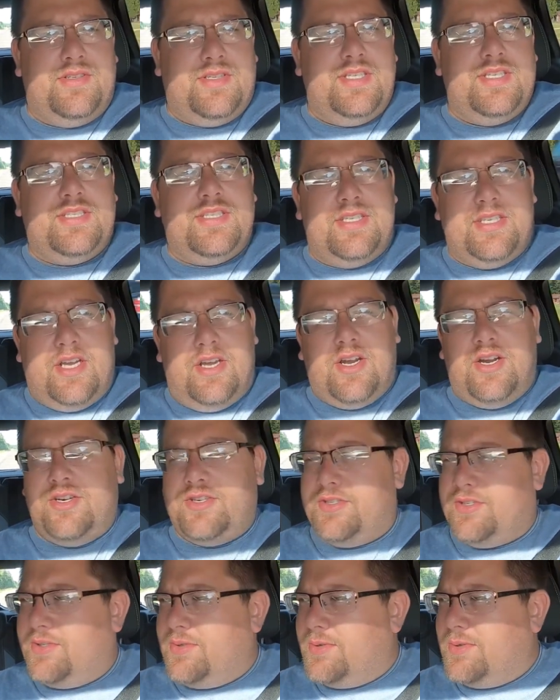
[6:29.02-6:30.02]
he's into
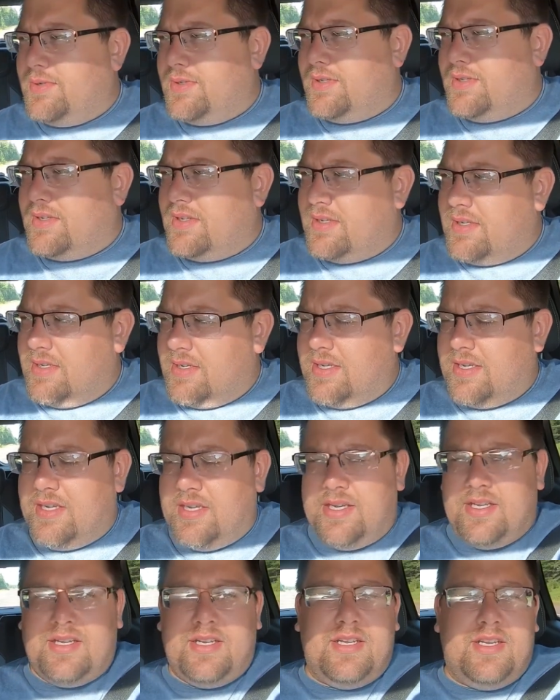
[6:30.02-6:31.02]
cars too, and
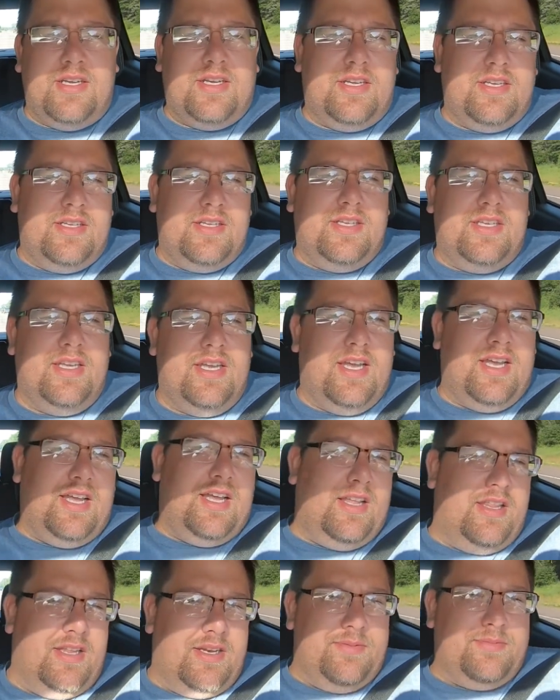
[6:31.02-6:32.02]

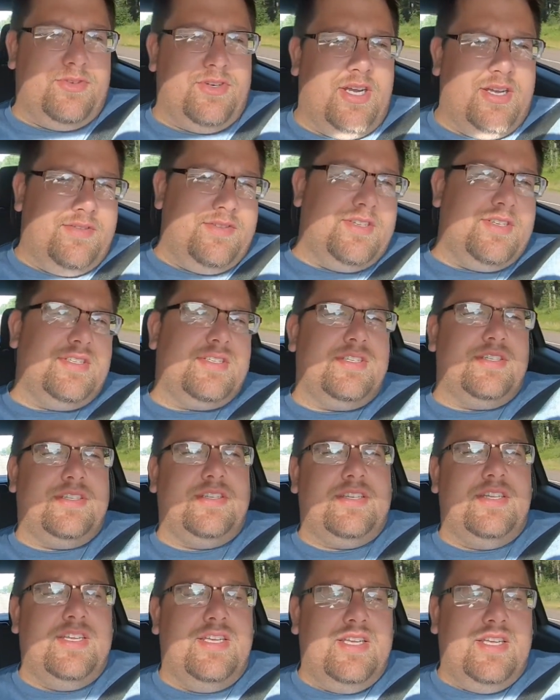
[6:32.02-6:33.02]
I let him drive this, and
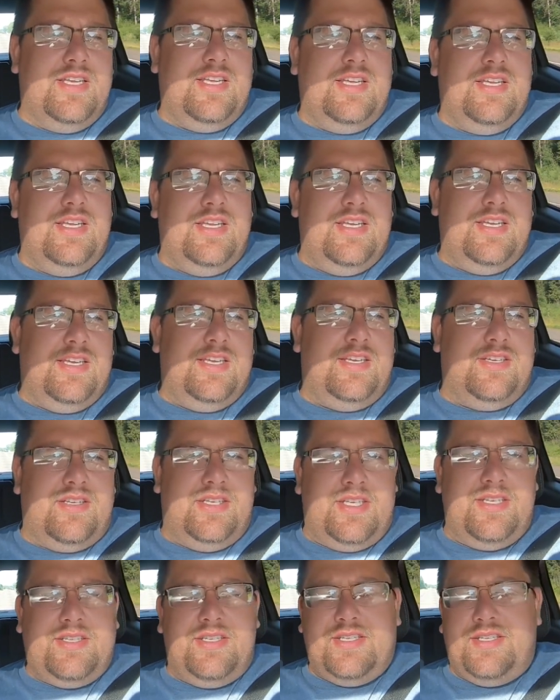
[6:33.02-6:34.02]

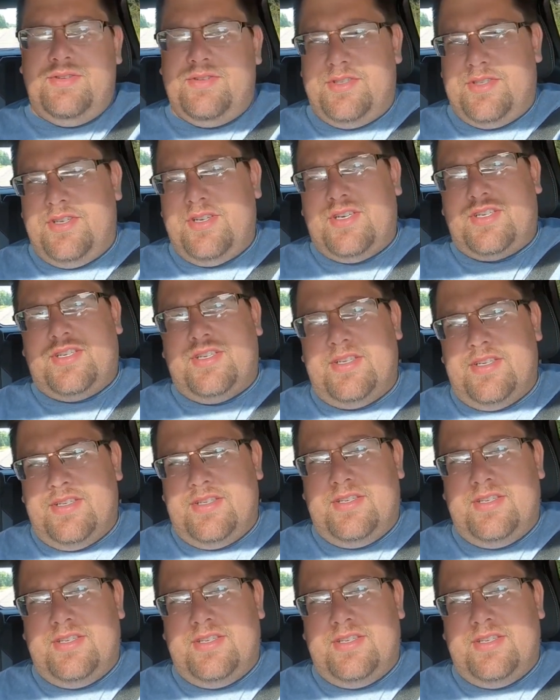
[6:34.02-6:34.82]
he was hooked.